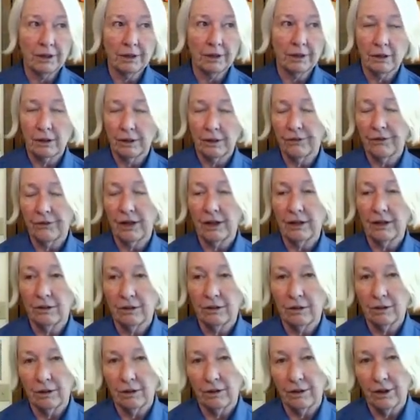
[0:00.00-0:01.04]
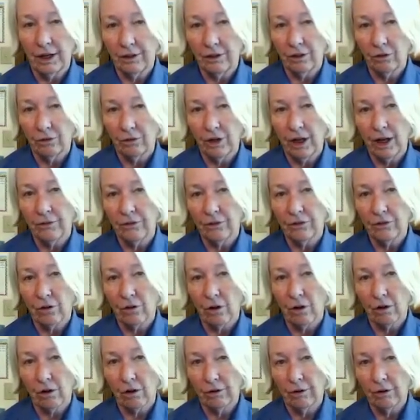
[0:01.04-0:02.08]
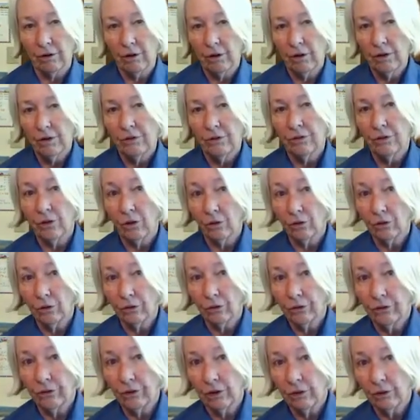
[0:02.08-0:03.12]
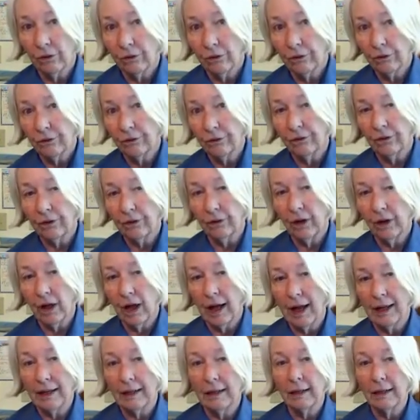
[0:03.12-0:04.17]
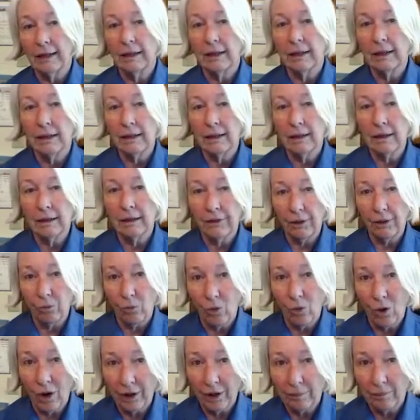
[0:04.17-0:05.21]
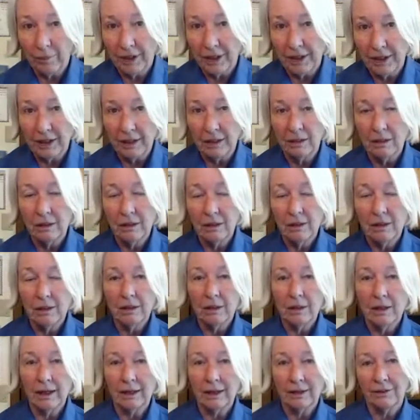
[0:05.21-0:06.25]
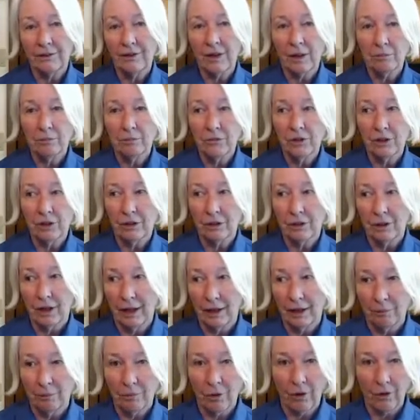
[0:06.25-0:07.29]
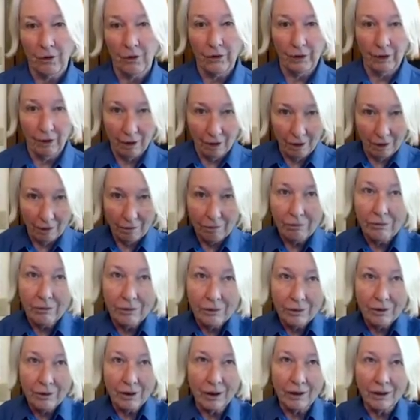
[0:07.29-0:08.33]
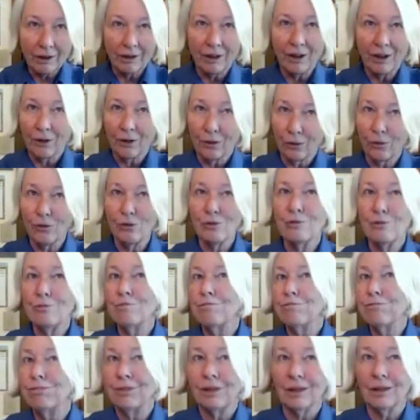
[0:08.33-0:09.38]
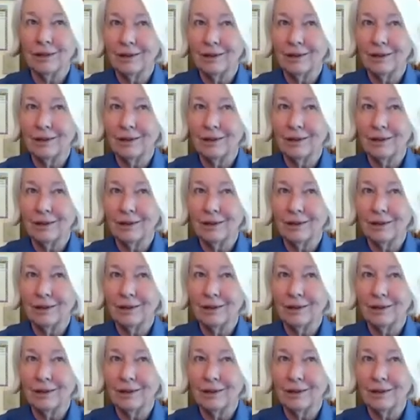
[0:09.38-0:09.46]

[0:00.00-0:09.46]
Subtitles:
because they don't have strong social skills. They want to be accepted and part of a group,